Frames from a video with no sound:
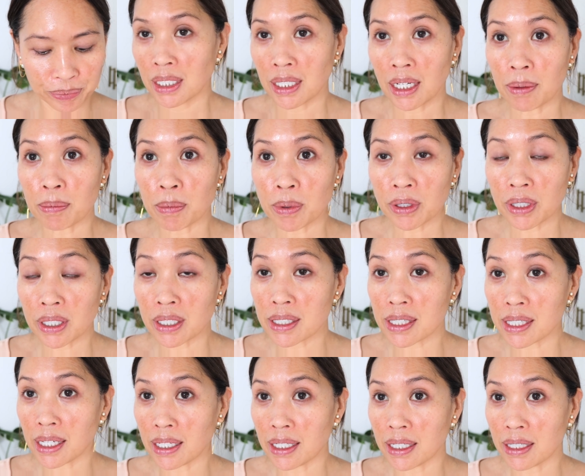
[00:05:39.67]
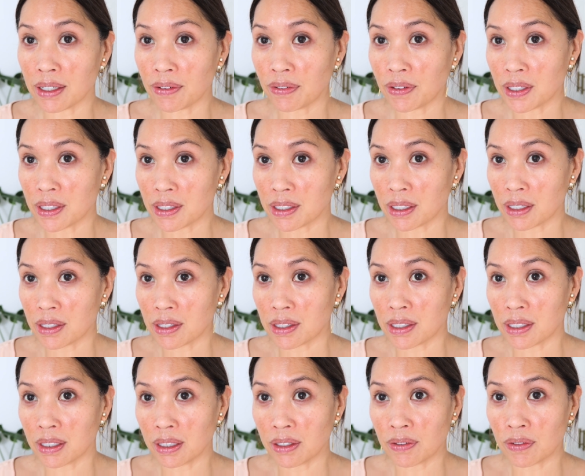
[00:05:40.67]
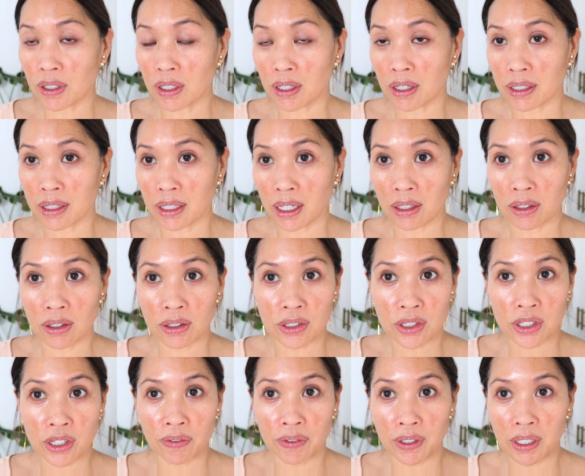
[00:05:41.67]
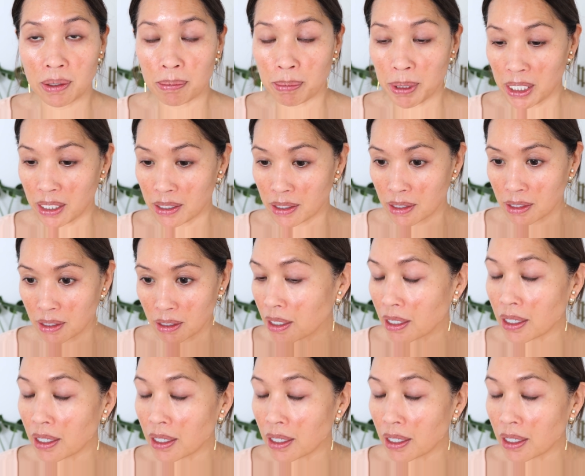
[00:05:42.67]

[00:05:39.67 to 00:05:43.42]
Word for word: I'm really excited if this does deliver on that longevity piece.